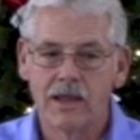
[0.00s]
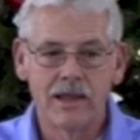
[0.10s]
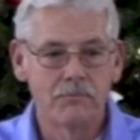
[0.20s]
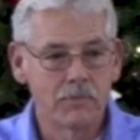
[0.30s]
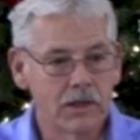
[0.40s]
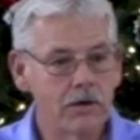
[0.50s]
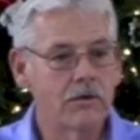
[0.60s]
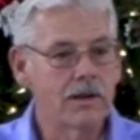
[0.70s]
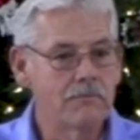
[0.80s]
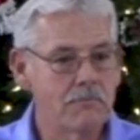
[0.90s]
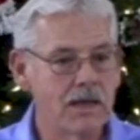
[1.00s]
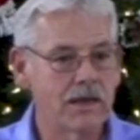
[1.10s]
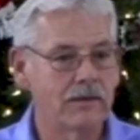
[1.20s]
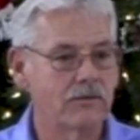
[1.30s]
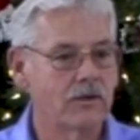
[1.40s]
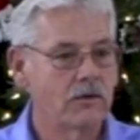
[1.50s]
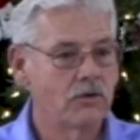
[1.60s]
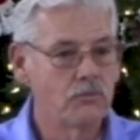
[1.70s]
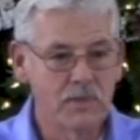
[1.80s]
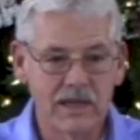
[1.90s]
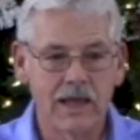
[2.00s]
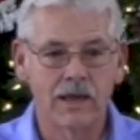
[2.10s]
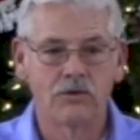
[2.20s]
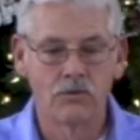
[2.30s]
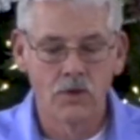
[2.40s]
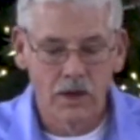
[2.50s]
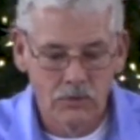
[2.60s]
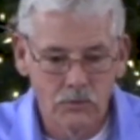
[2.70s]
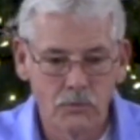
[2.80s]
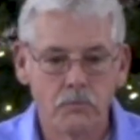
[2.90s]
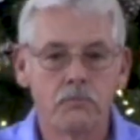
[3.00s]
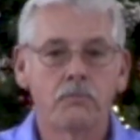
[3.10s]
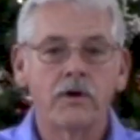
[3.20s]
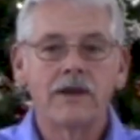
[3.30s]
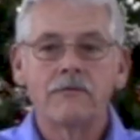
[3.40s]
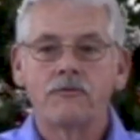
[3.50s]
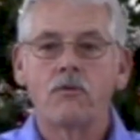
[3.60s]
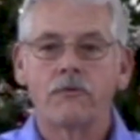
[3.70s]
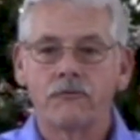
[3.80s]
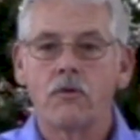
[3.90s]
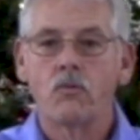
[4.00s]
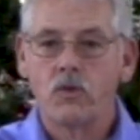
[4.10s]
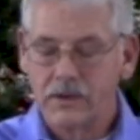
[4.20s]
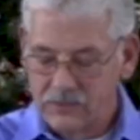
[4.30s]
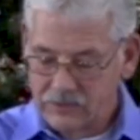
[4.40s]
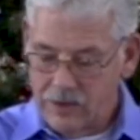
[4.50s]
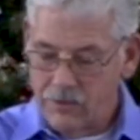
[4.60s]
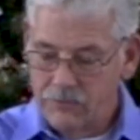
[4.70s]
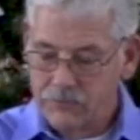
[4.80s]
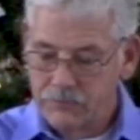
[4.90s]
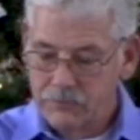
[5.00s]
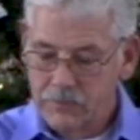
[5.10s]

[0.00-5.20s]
it literally means to beget, to, to bring forth from oneself.